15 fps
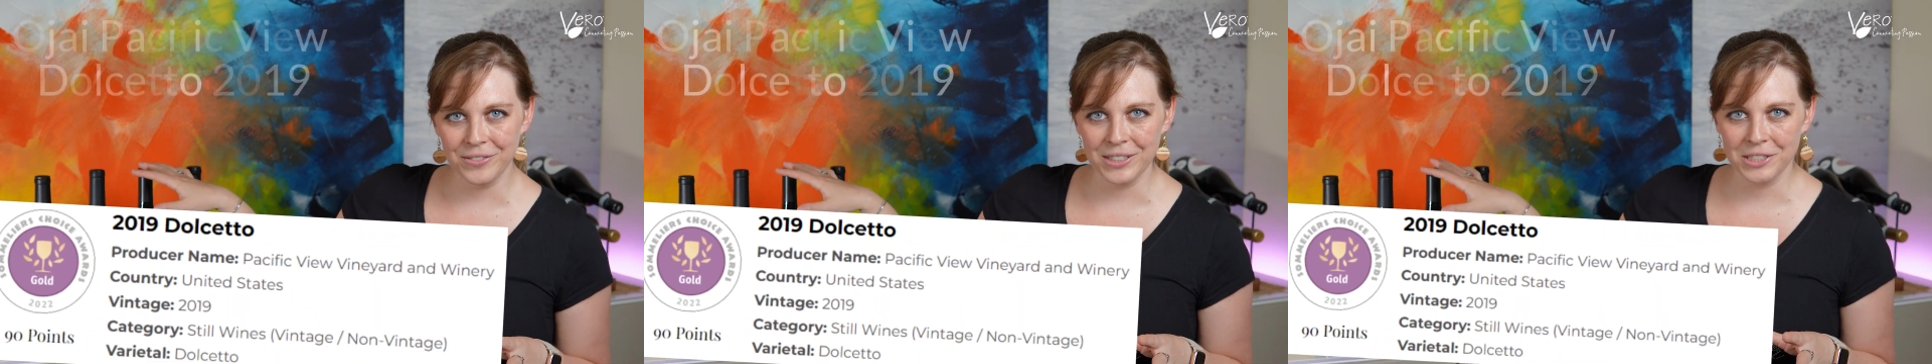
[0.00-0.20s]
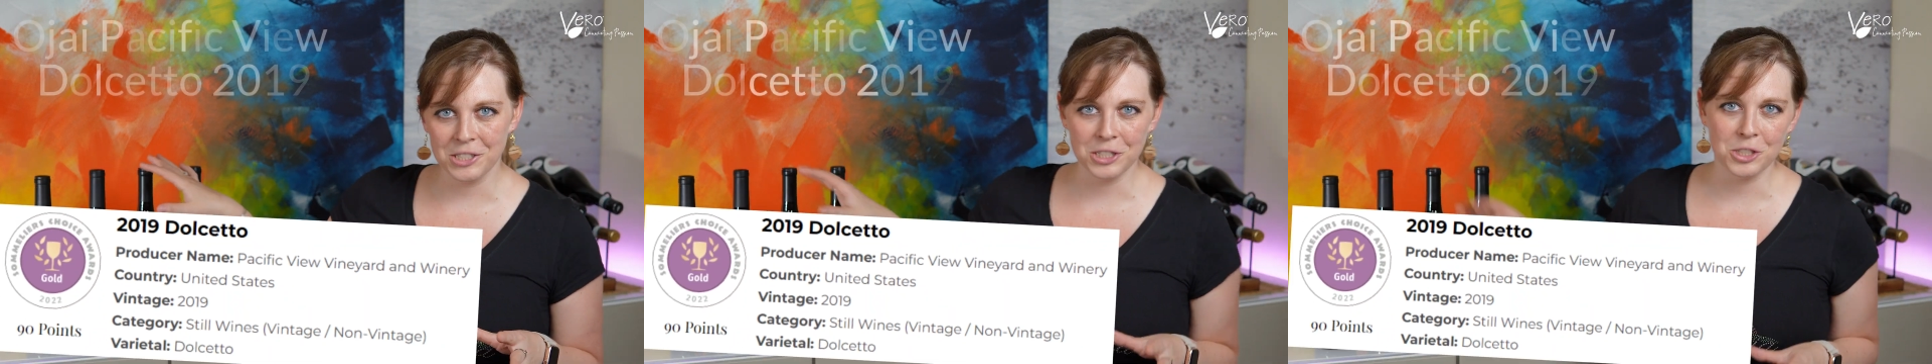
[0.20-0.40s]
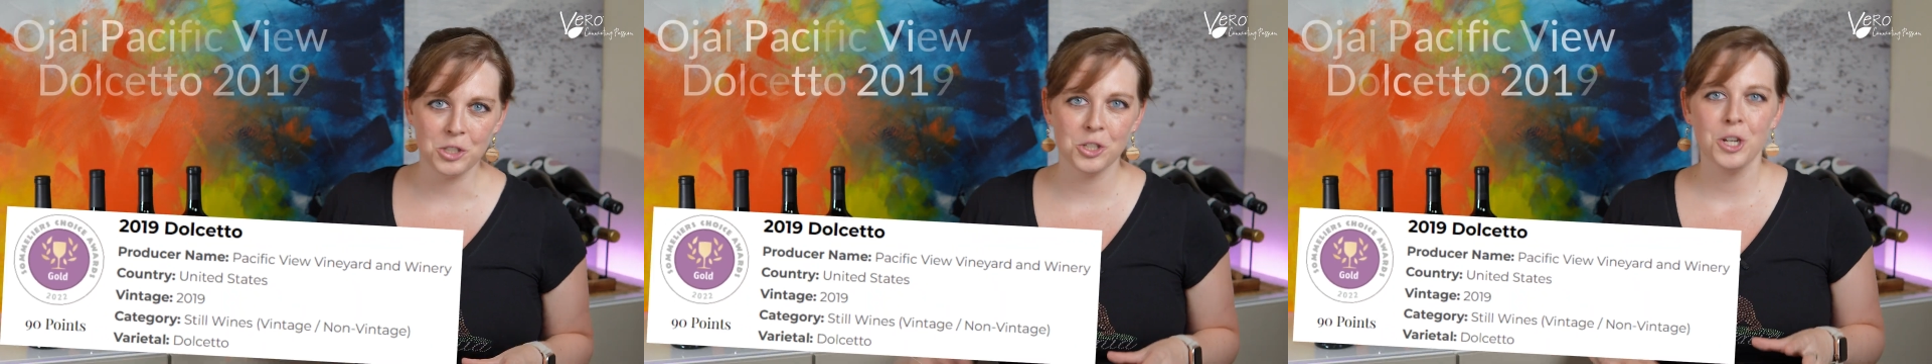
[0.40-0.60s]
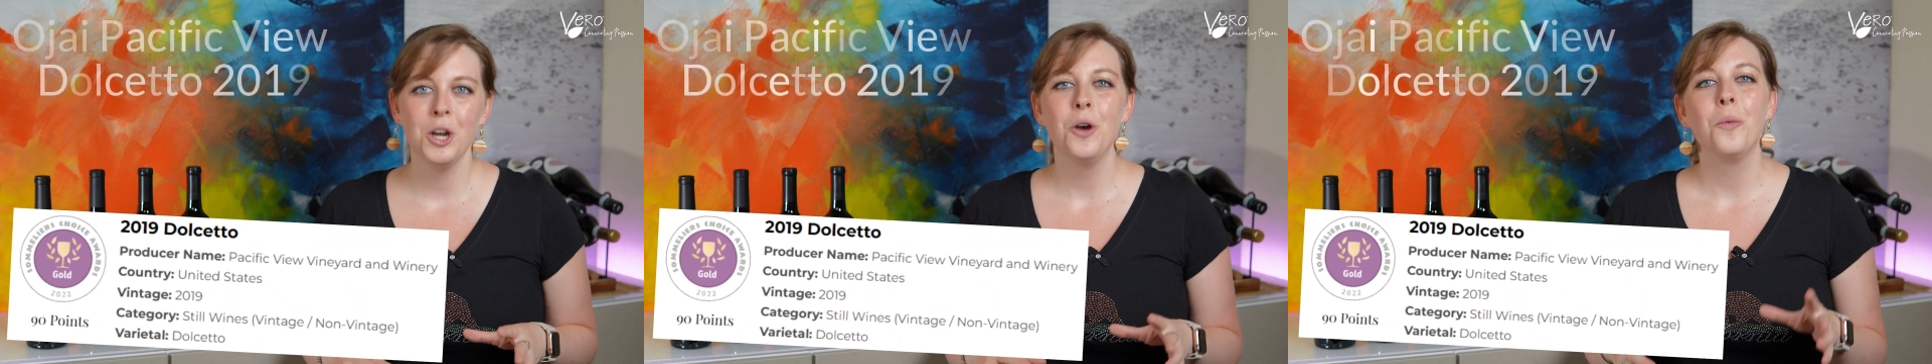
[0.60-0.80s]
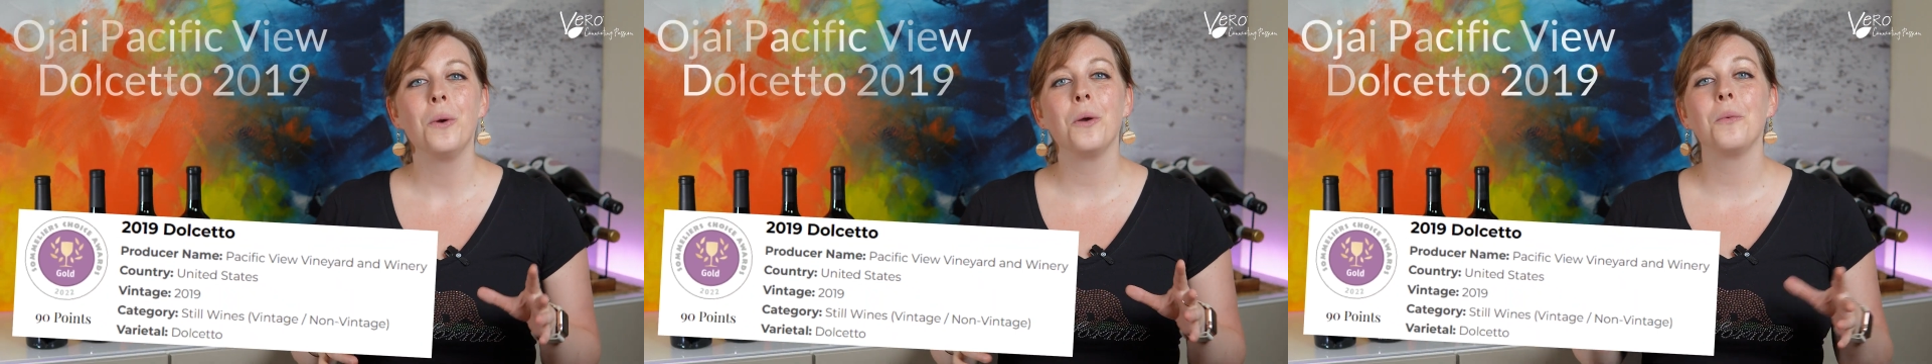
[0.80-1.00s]
vintage,
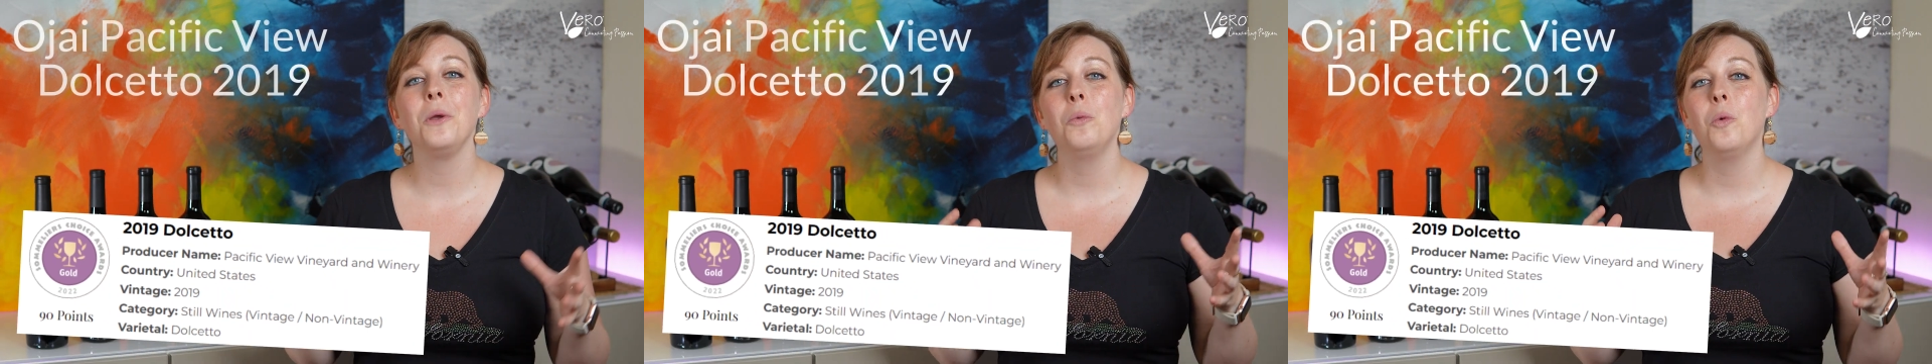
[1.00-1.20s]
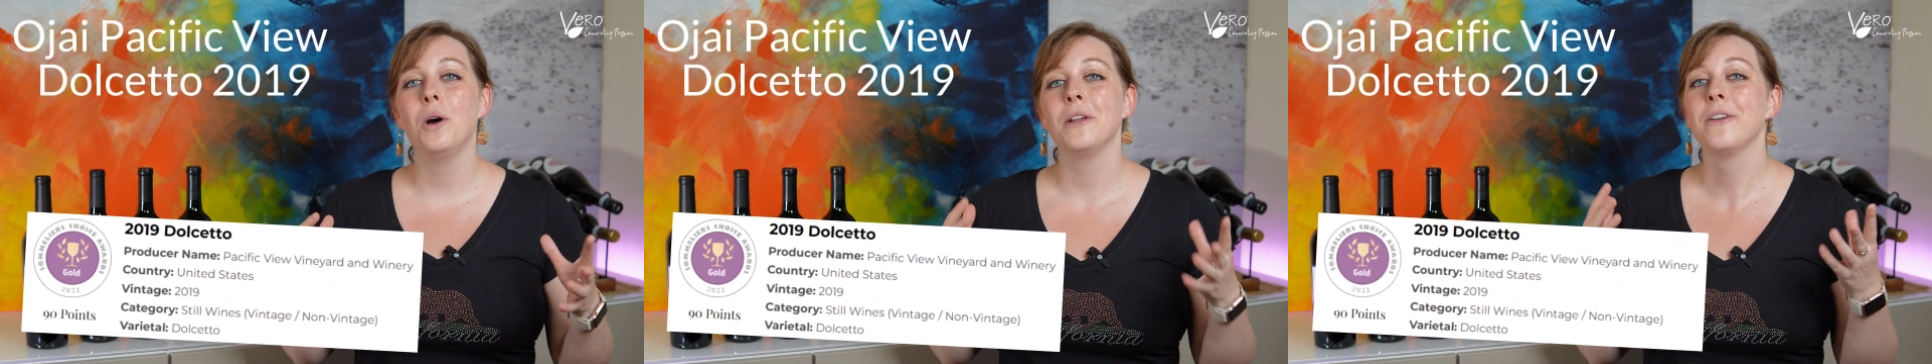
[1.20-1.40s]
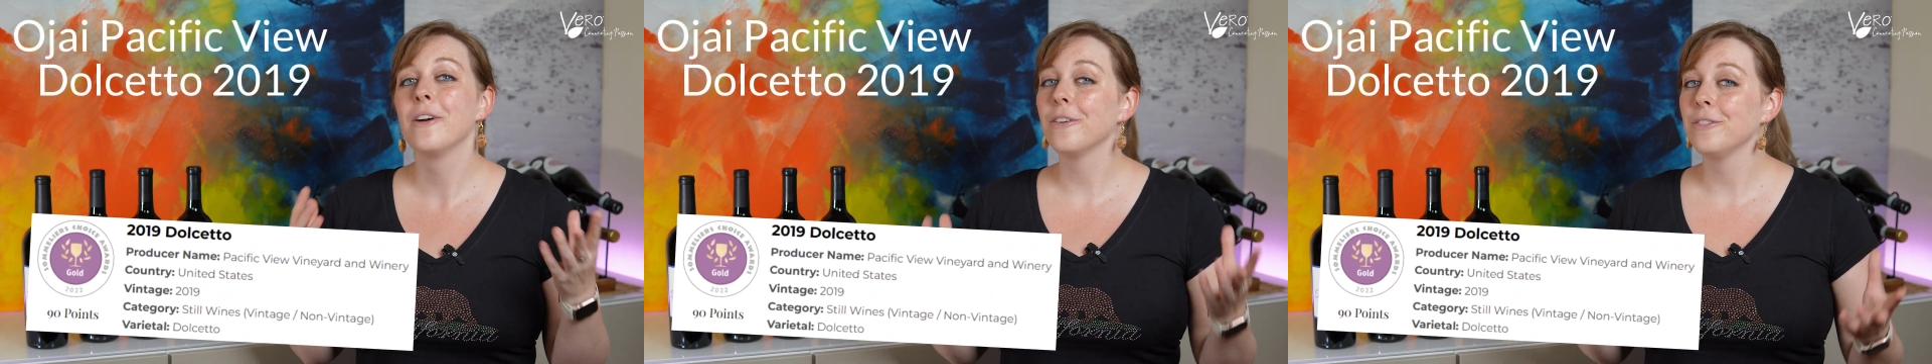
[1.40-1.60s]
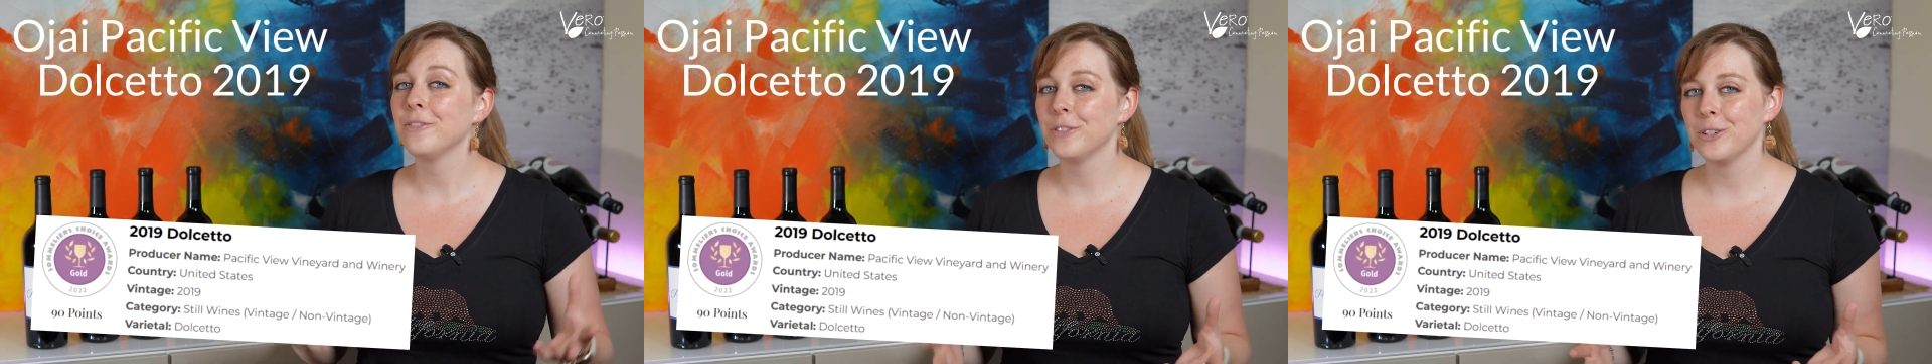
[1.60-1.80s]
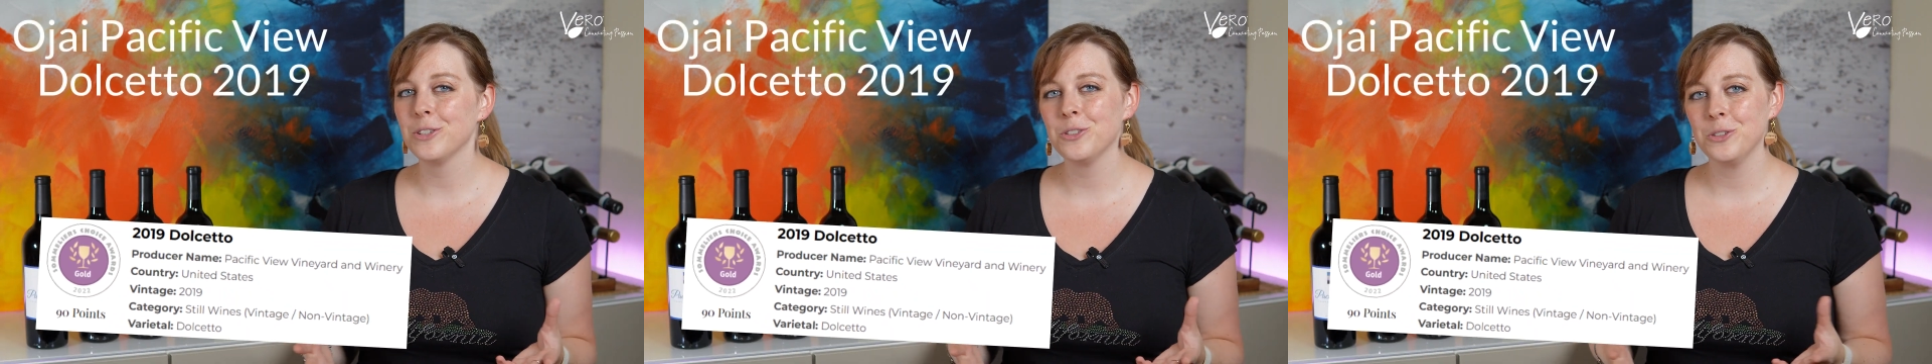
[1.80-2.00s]
where we won our
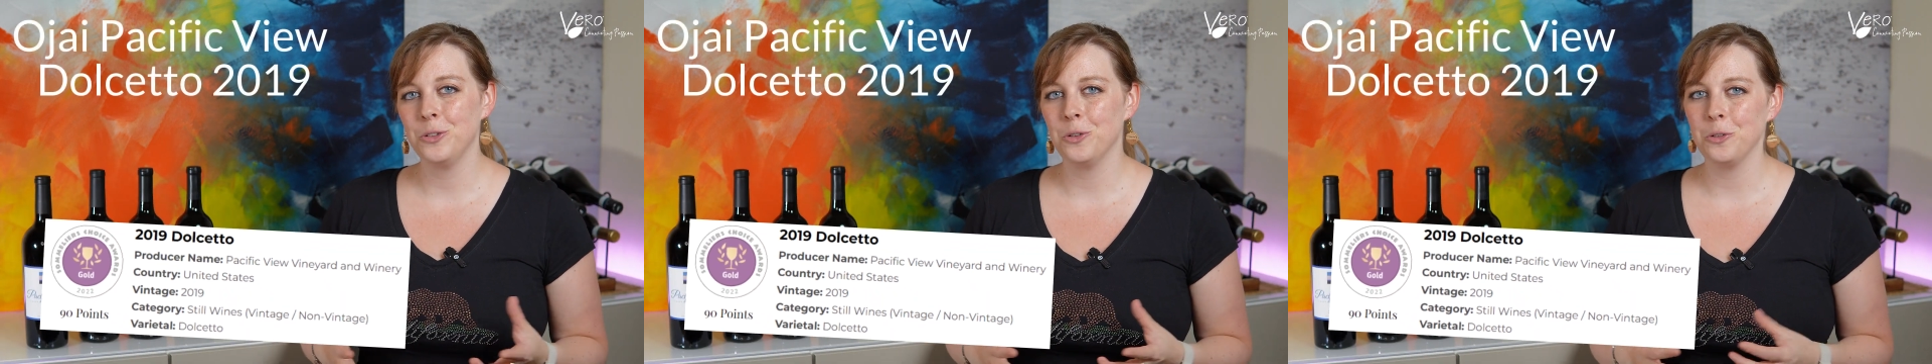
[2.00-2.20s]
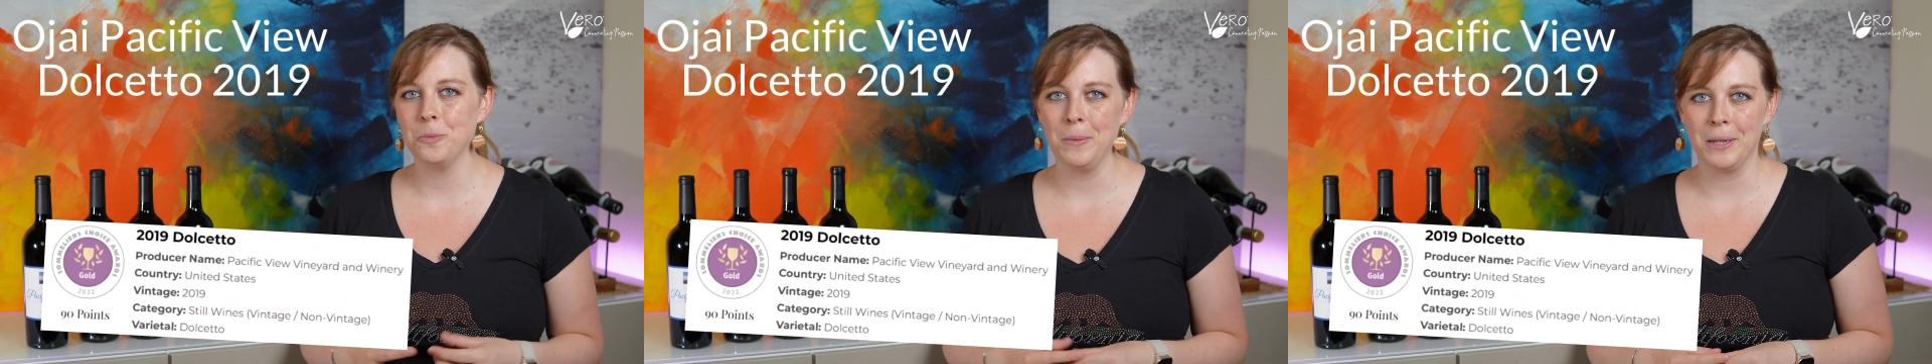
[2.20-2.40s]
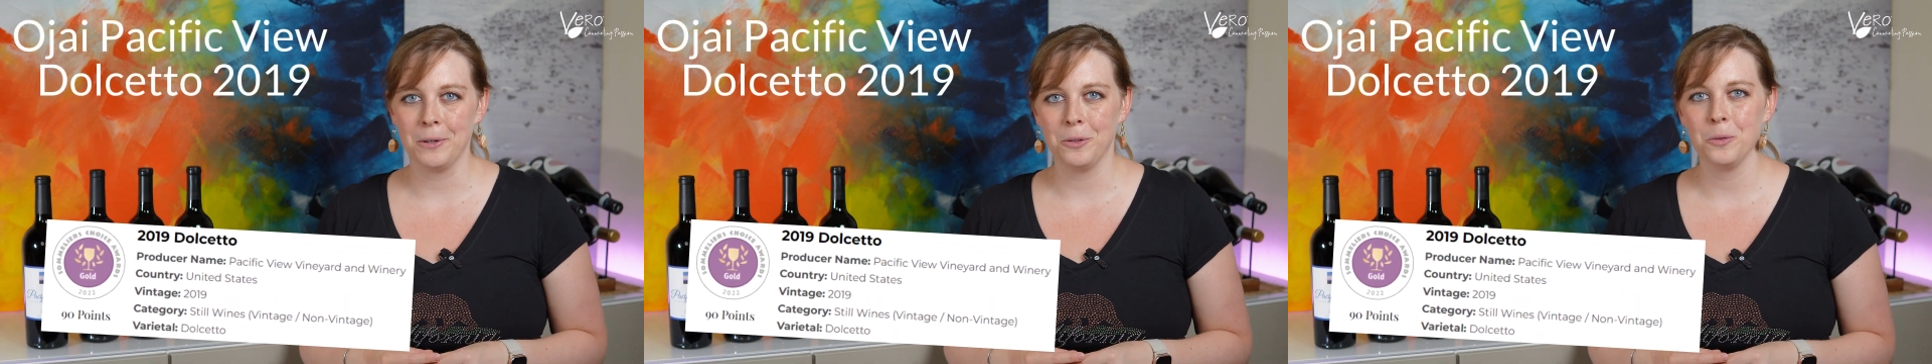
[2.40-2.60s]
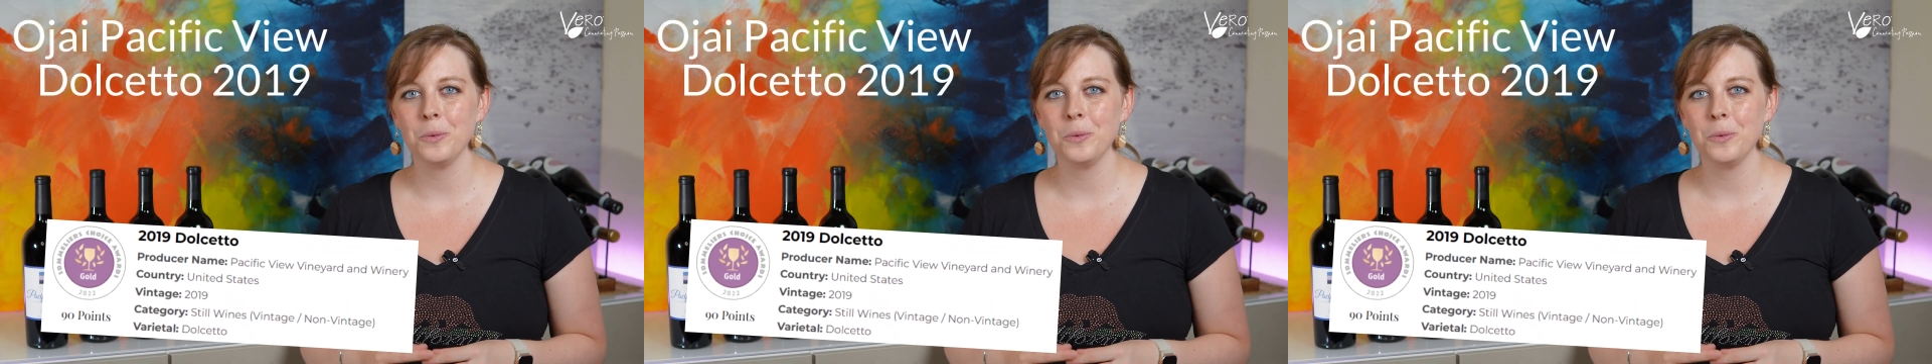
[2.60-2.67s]
first gold medal